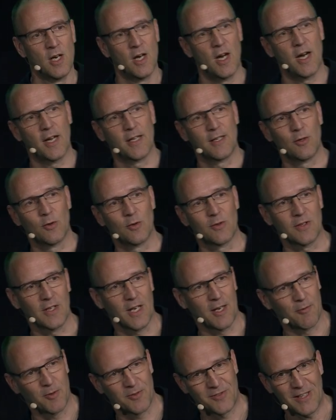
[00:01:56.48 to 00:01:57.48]
are using
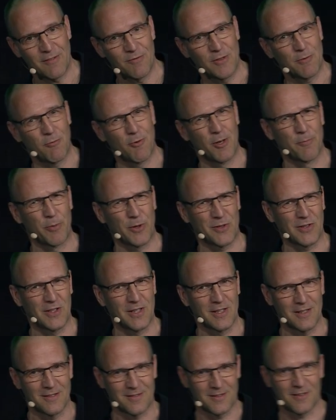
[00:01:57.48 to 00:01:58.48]
that one?
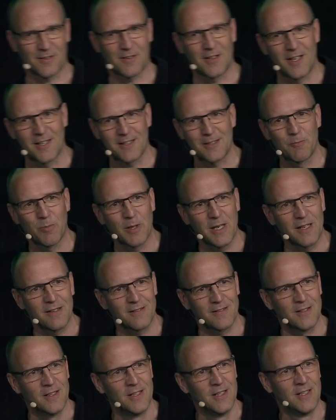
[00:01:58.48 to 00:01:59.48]
71% is the starting
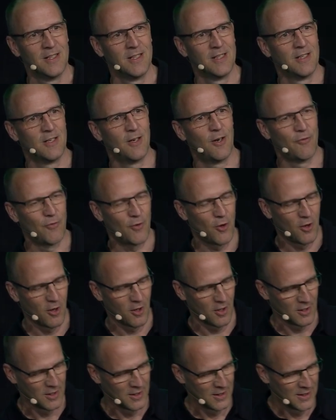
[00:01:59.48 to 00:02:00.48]
base of
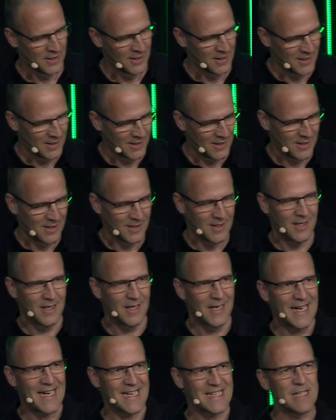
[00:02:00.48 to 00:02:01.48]
all,
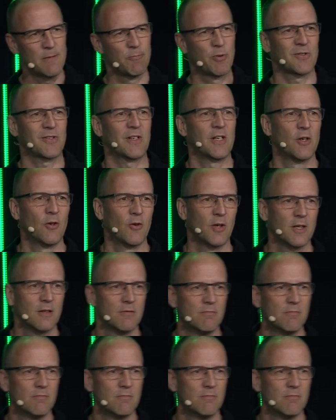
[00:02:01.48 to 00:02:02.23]
18% only.